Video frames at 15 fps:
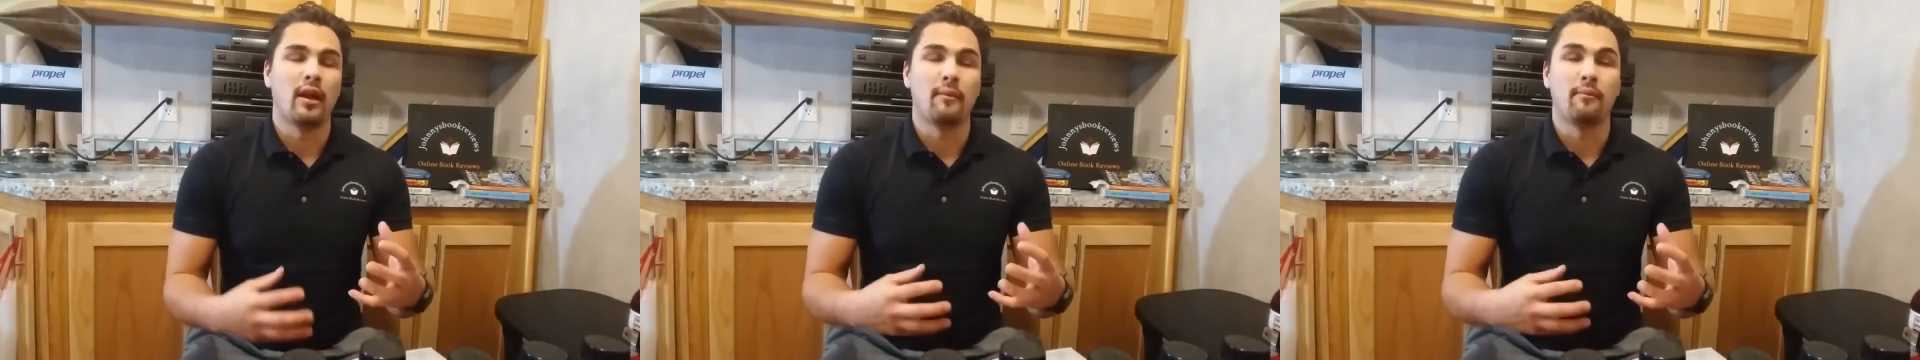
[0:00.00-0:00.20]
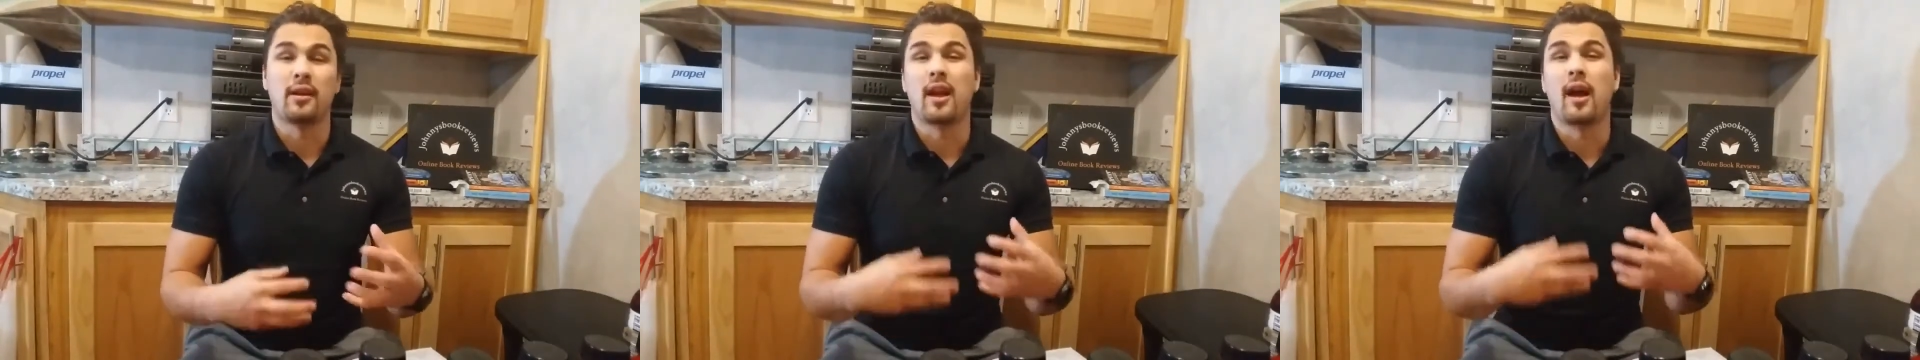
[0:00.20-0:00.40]

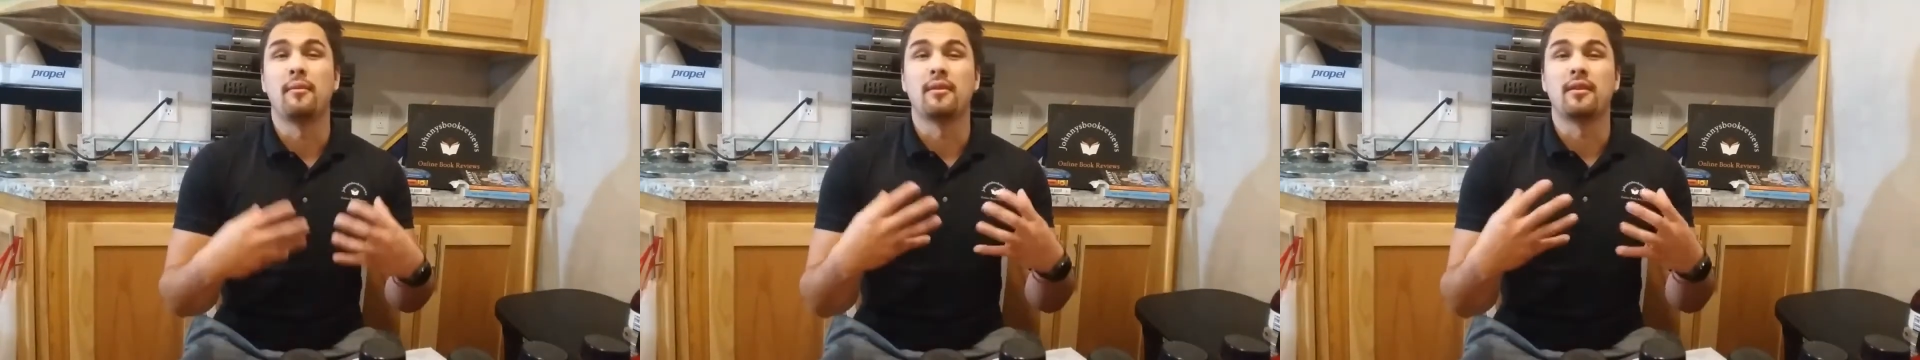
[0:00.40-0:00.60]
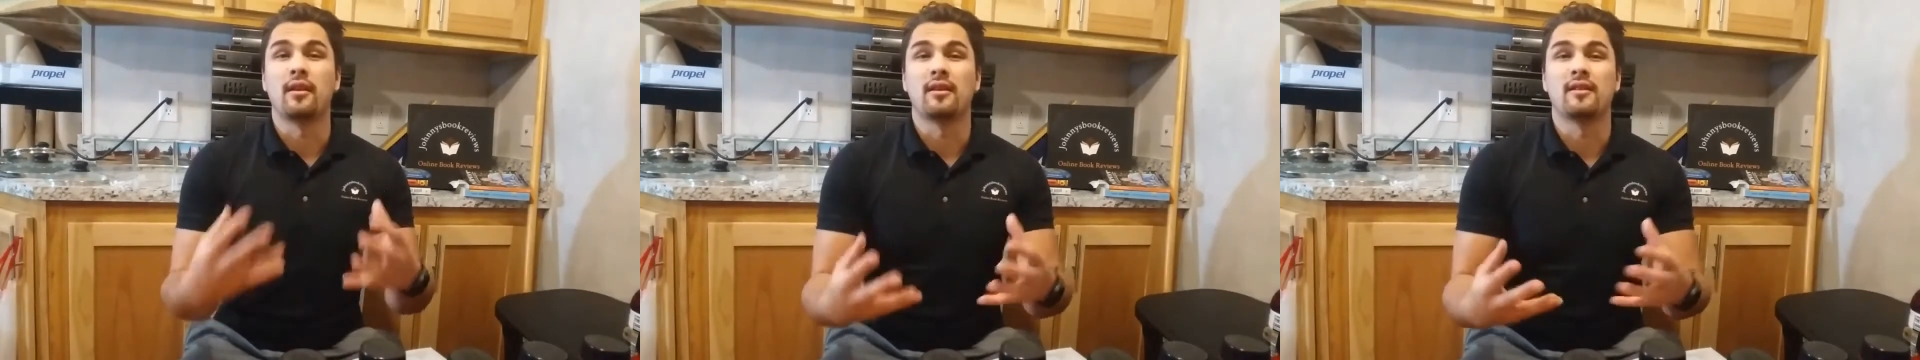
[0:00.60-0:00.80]
and
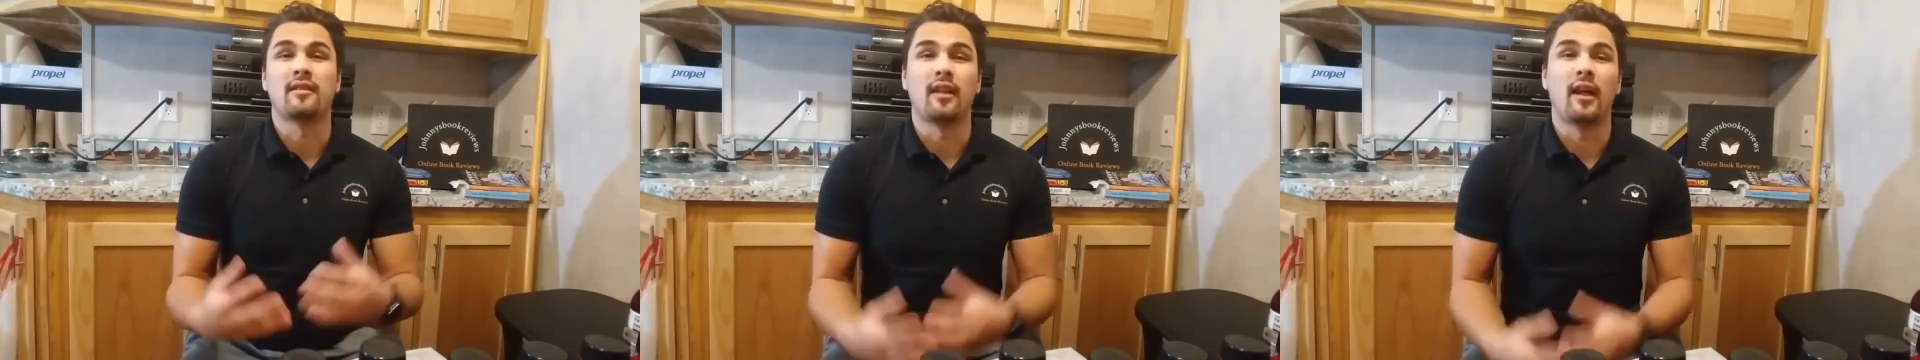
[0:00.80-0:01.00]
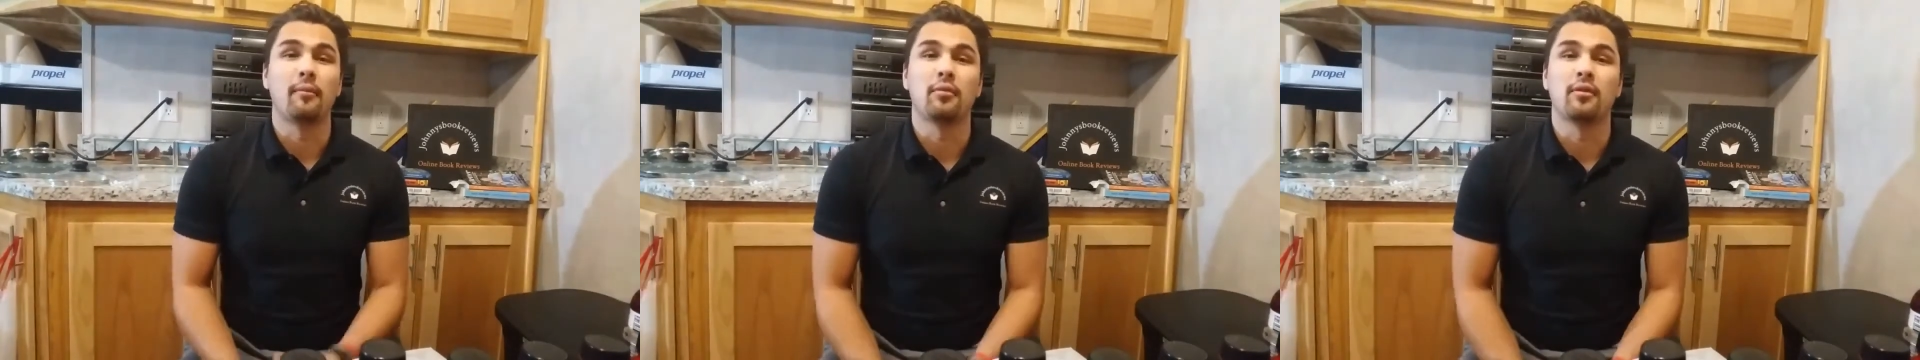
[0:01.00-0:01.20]
becoming a
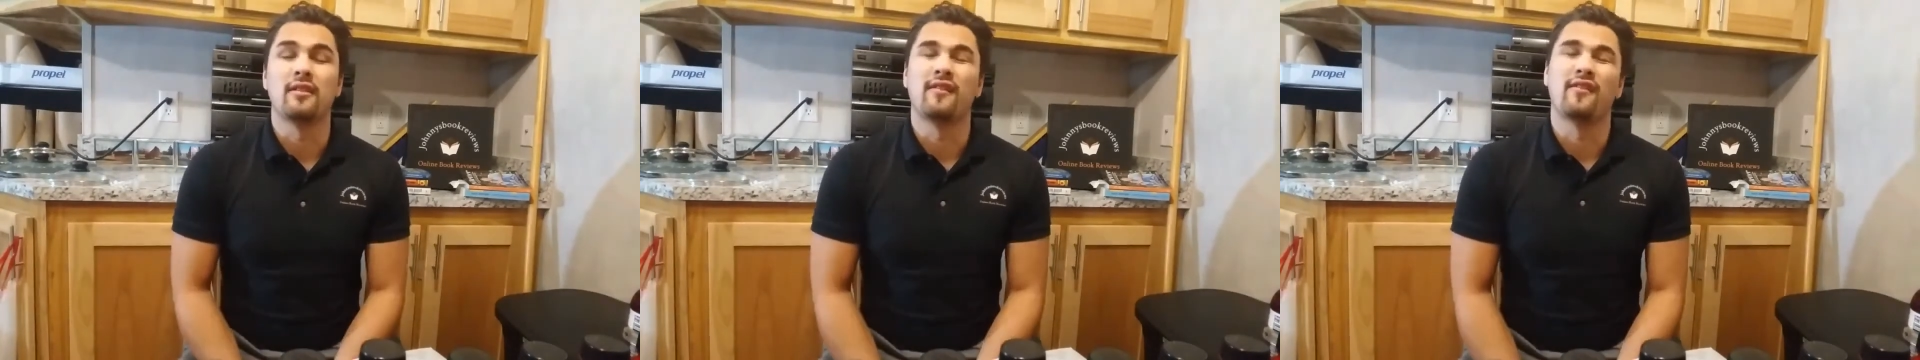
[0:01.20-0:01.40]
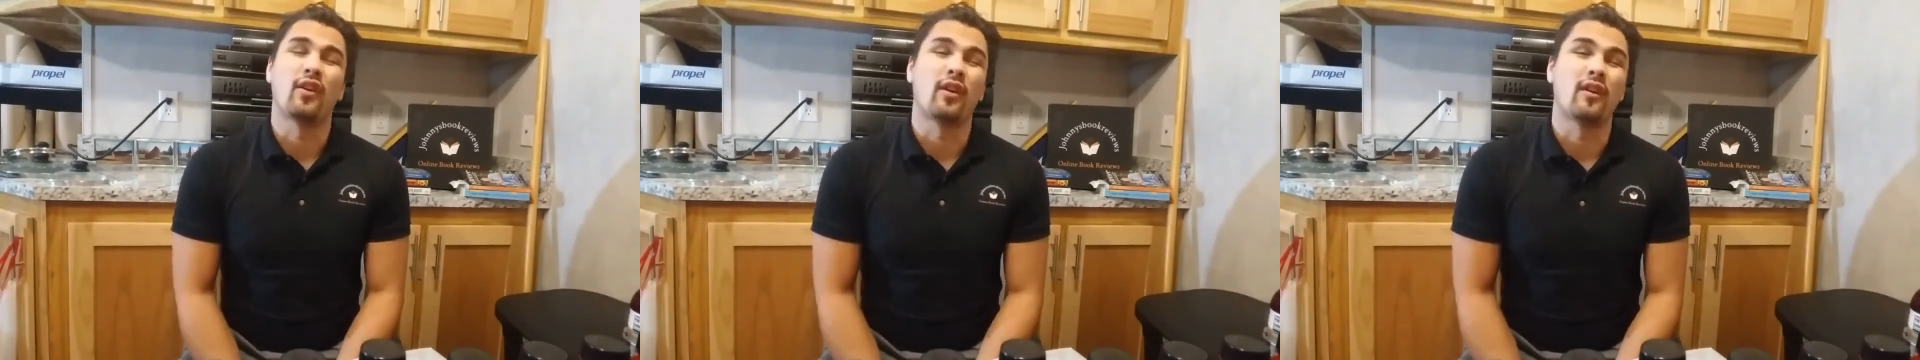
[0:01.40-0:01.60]
celebrity
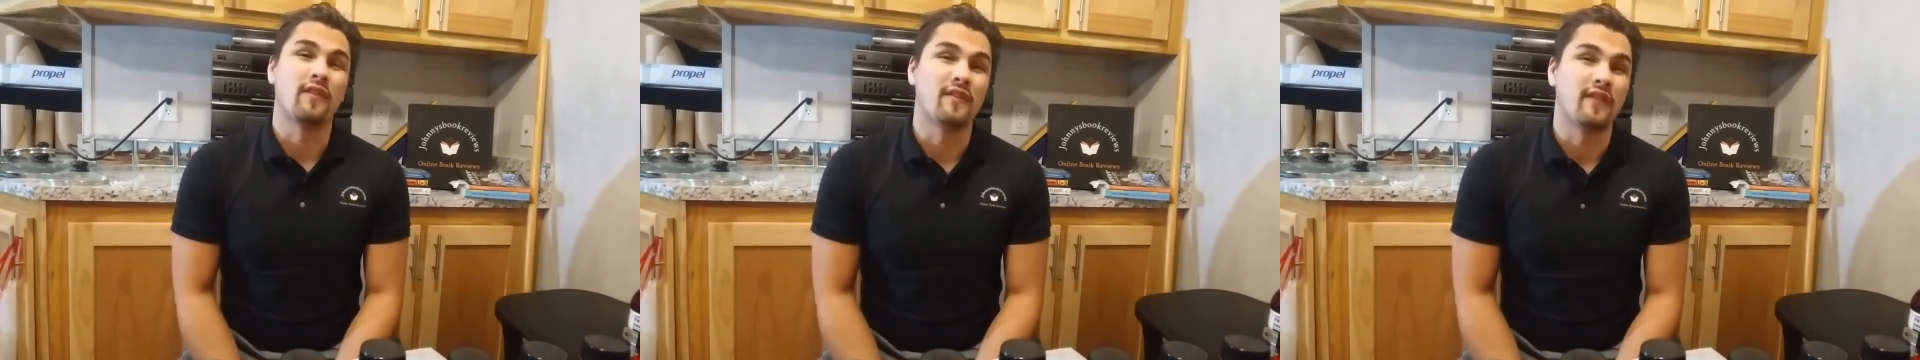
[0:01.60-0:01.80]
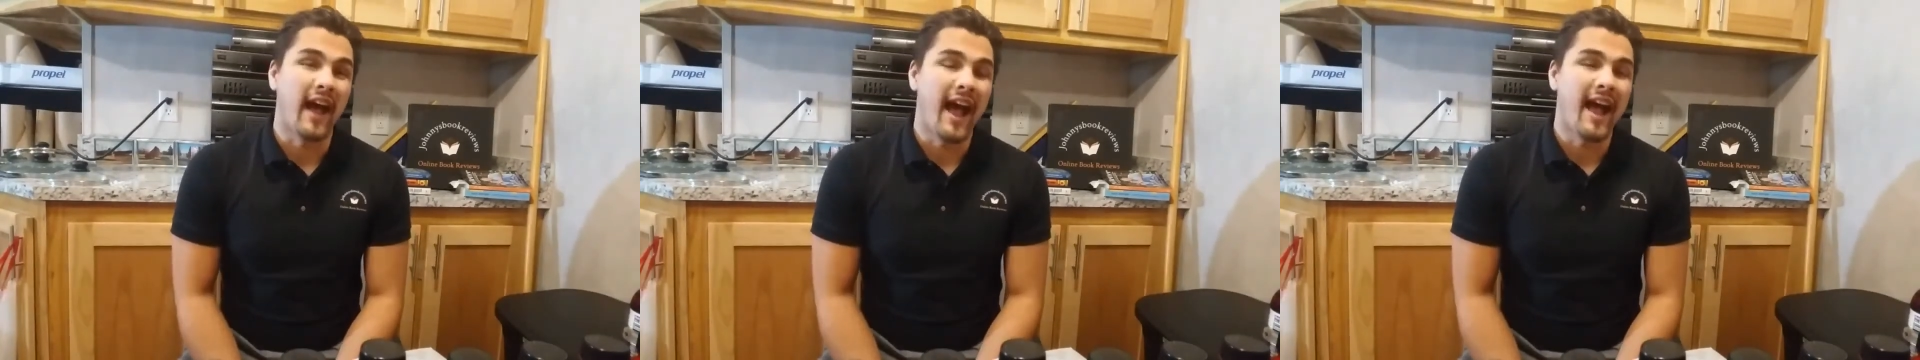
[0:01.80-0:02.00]
very
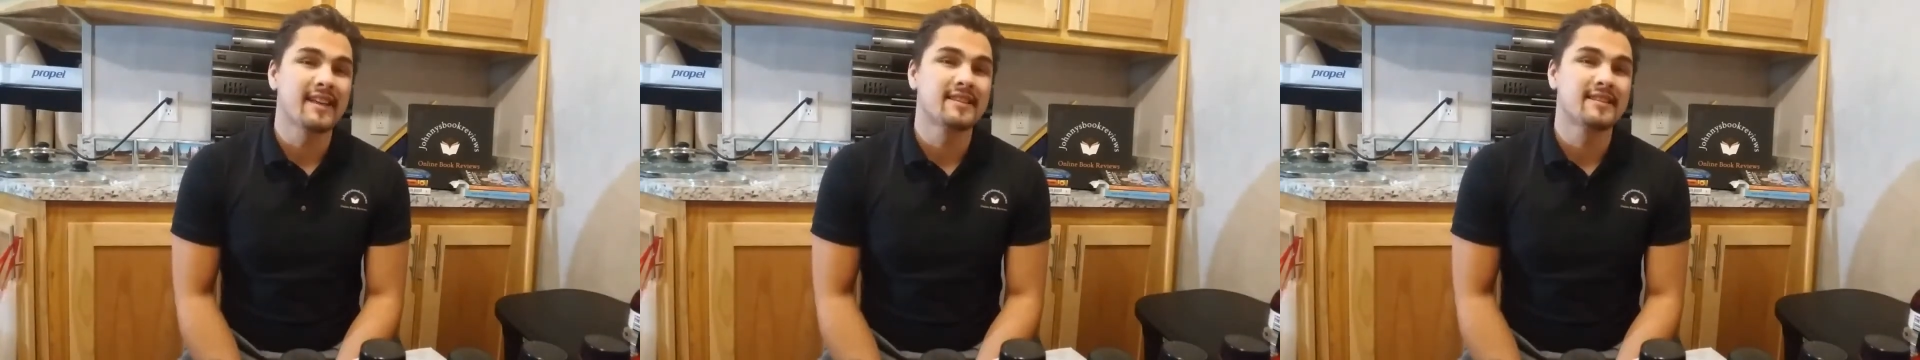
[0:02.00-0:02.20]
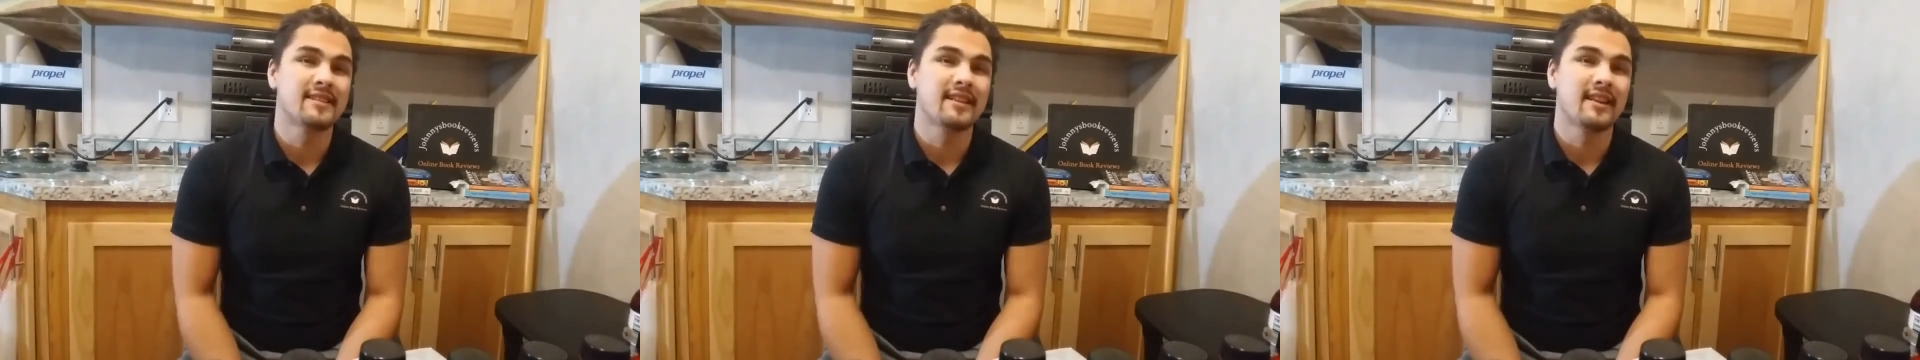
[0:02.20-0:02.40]

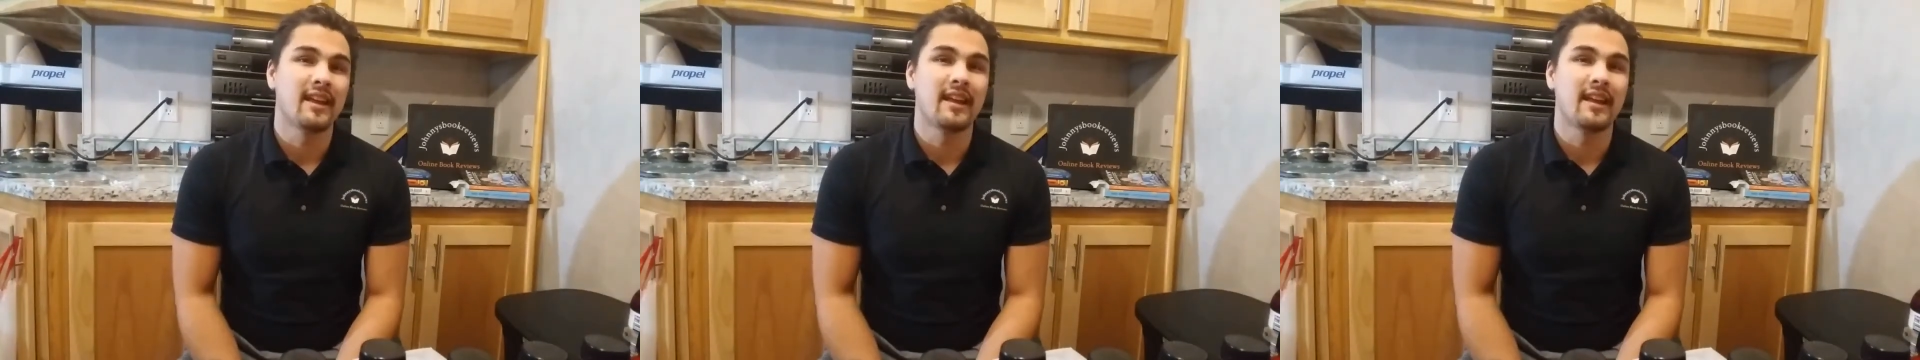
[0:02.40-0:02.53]
fast.